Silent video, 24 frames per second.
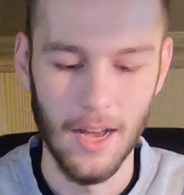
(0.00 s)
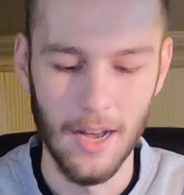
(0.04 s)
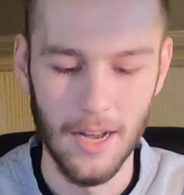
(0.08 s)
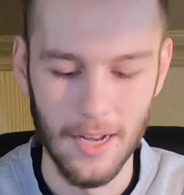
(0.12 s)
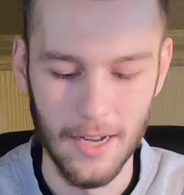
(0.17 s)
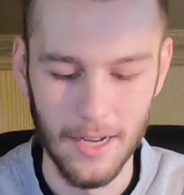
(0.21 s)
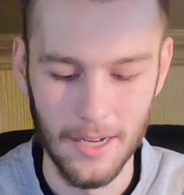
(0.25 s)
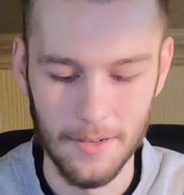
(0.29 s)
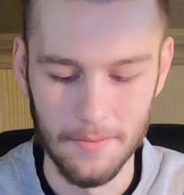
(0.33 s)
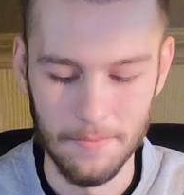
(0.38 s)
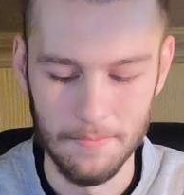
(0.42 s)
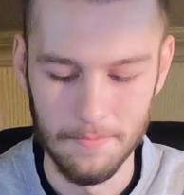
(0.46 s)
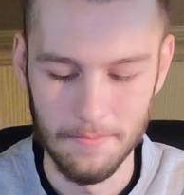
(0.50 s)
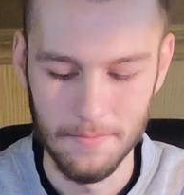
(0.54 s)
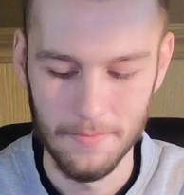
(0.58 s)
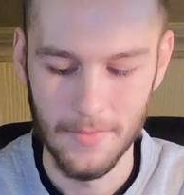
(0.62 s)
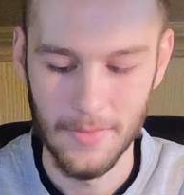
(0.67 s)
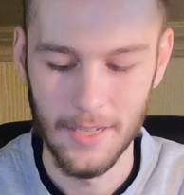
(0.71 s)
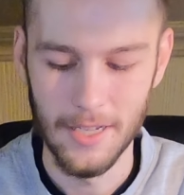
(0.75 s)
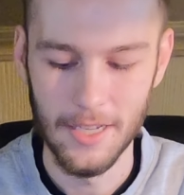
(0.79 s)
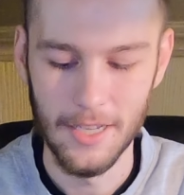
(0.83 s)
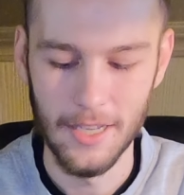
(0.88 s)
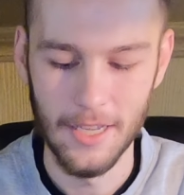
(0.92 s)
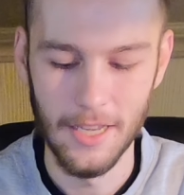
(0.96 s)
and
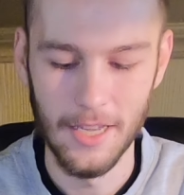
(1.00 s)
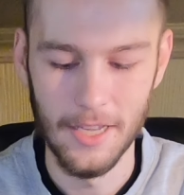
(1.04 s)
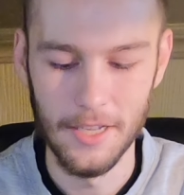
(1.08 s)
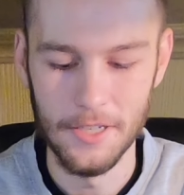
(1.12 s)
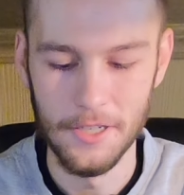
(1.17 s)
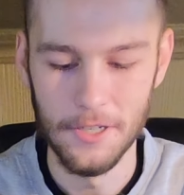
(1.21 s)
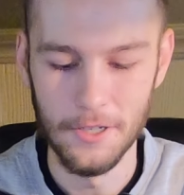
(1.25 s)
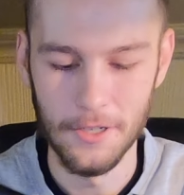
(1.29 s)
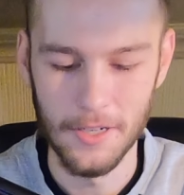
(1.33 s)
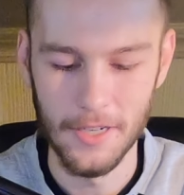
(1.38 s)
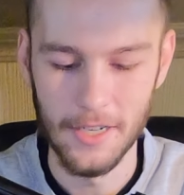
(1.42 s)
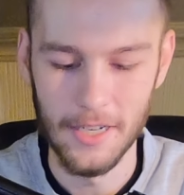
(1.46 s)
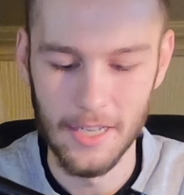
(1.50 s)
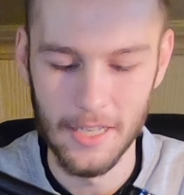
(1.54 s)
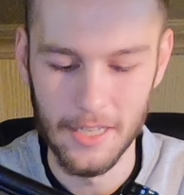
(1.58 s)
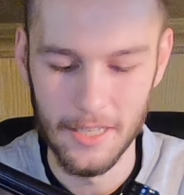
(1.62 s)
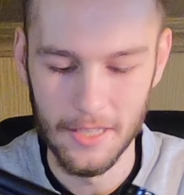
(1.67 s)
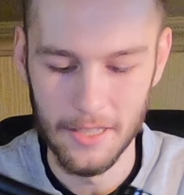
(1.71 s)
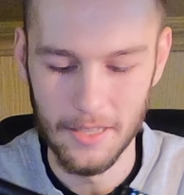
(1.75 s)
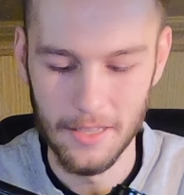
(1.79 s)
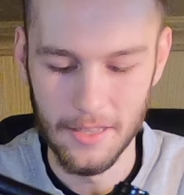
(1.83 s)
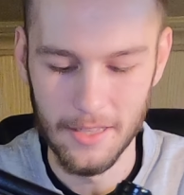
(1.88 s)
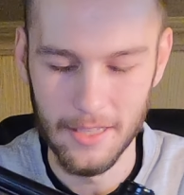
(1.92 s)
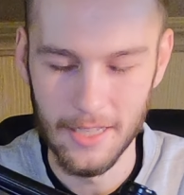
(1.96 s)
you're
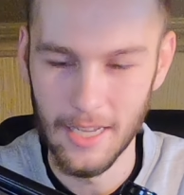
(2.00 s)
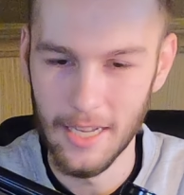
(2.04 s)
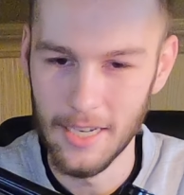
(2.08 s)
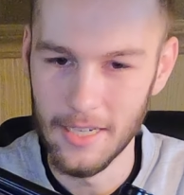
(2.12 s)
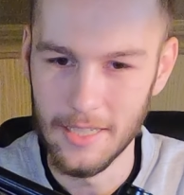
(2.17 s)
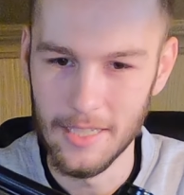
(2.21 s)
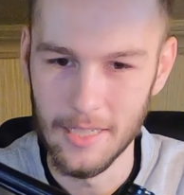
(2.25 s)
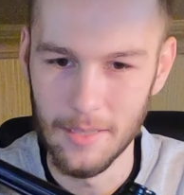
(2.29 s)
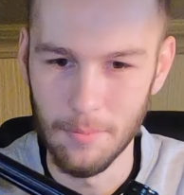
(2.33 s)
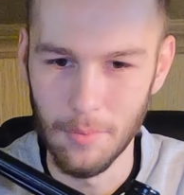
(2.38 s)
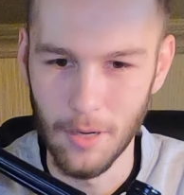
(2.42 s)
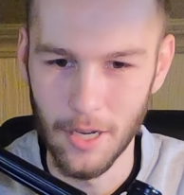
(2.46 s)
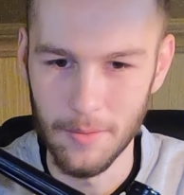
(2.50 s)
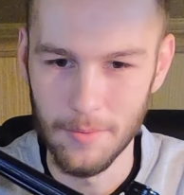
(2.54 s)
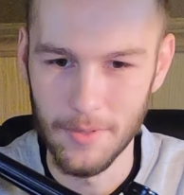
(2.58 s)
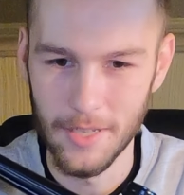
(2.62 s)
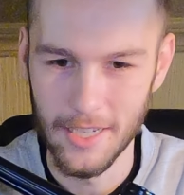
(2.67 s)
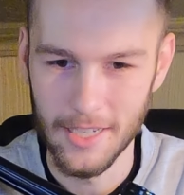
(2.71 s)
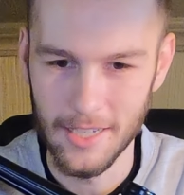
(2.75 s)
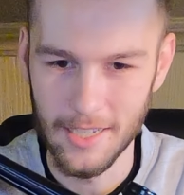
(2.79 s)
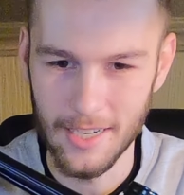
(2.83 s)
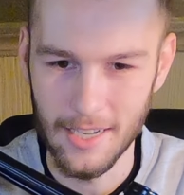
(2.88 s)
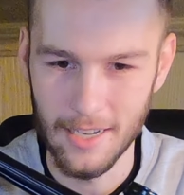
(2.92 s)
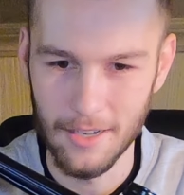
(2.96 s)
getting the AT pipe
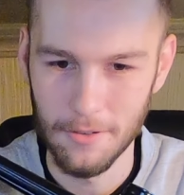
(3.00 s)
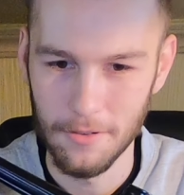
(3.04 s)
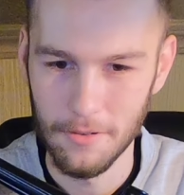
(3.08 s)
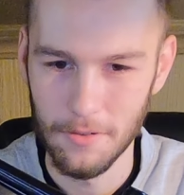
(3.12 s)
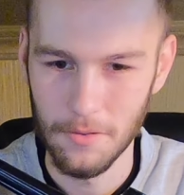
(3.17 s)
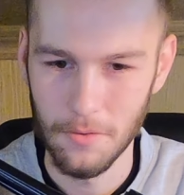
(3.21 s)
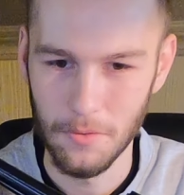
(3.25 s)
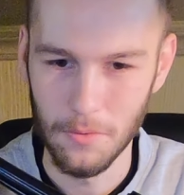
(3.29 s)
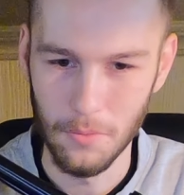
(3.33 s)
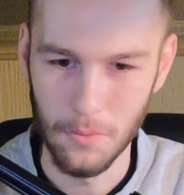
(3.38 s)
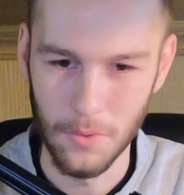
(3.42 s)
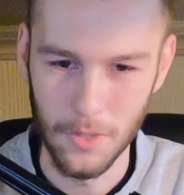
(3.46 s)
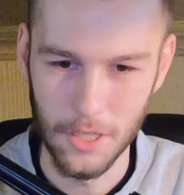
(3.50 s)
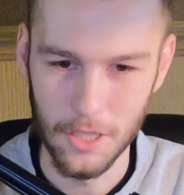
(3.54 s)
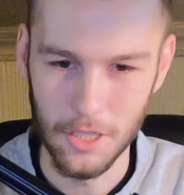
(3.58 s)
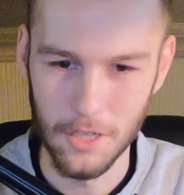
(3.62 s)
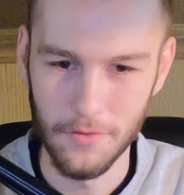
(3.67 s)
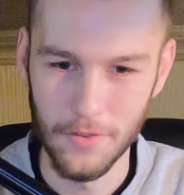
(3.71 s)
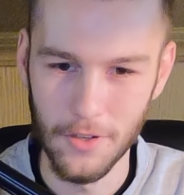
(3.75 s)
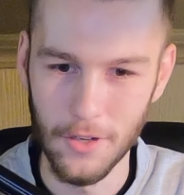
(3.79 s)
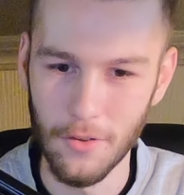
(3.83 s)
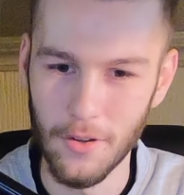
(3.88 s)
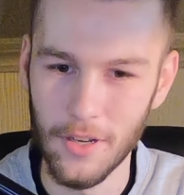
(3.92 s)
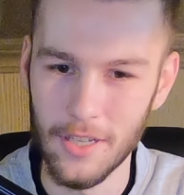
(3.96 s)
taken out, which
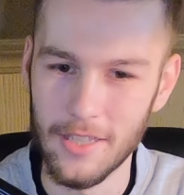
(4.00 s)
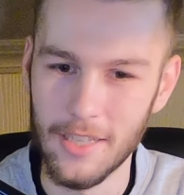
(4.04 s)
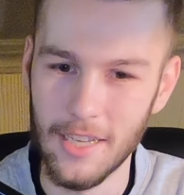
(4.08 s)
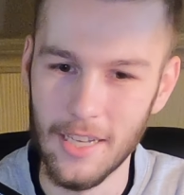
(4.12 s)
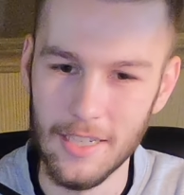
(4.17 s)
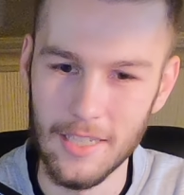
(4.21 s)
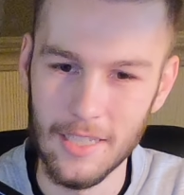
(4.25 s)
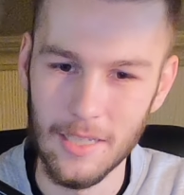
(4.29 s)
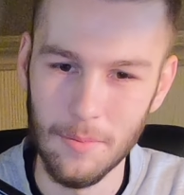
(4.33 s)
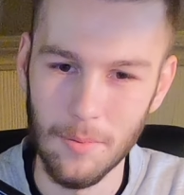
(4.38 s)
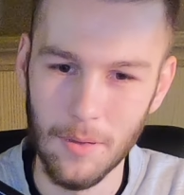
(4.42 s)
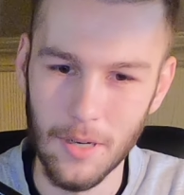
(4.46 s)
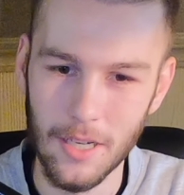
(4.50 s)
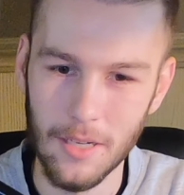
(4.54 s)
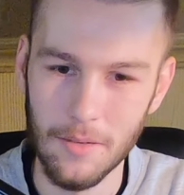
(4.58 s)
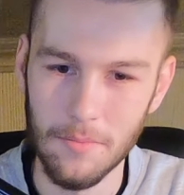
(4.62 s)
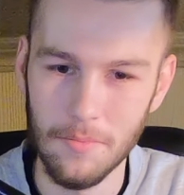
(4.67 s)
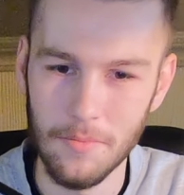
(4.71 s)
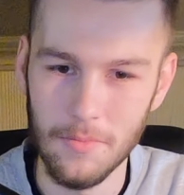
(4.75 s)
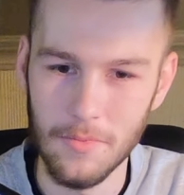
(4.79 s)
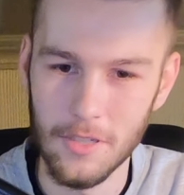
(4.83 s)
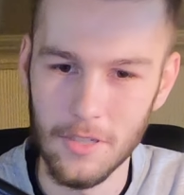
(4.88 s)
if you don't like the AT pipe,